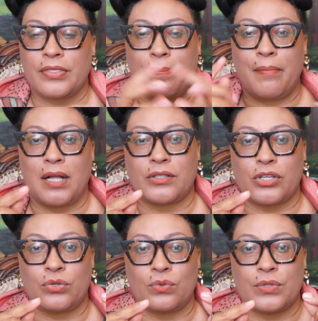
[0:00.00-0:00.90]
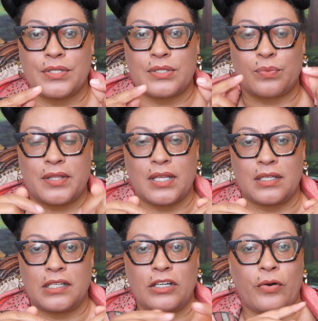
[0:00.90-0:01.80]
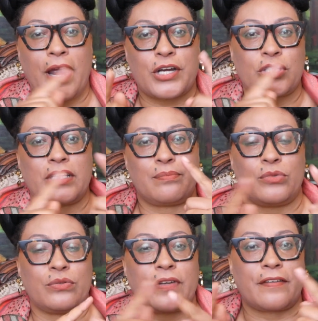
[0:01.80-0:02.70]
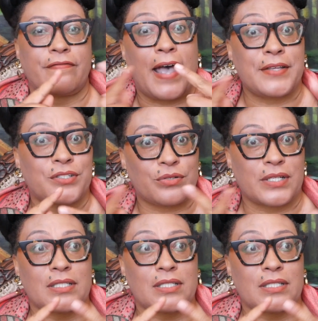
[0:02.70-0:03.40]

the molecules within it are actually moving faster.